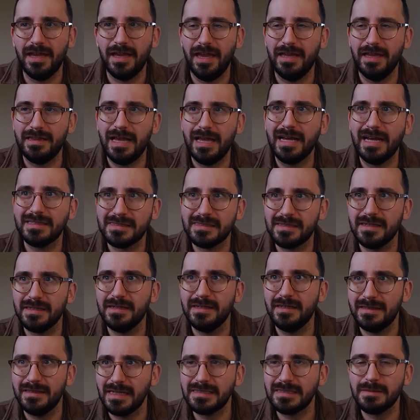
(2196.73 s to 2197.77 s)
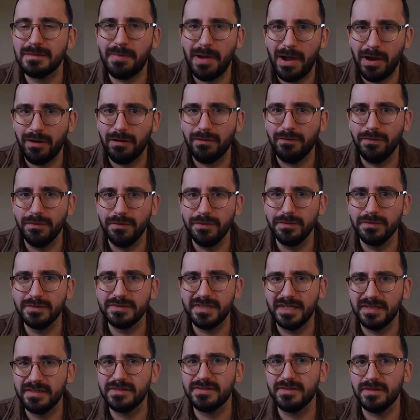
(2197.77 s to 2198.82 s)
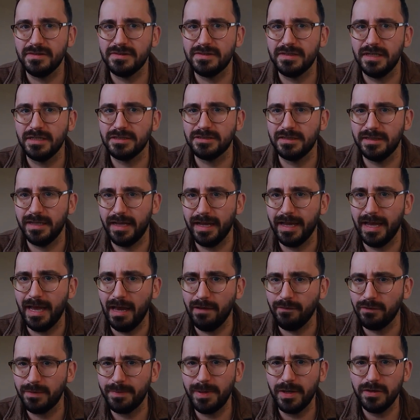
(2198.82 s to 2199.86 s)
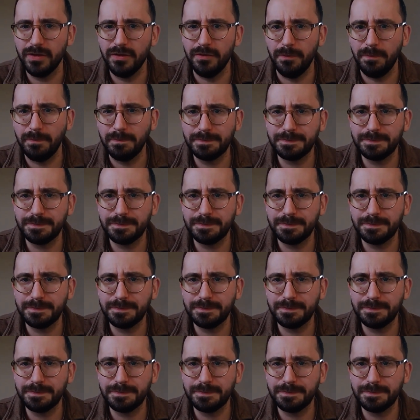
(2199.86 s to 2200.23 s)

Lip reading: and that's a powerful scent association I have. What about you?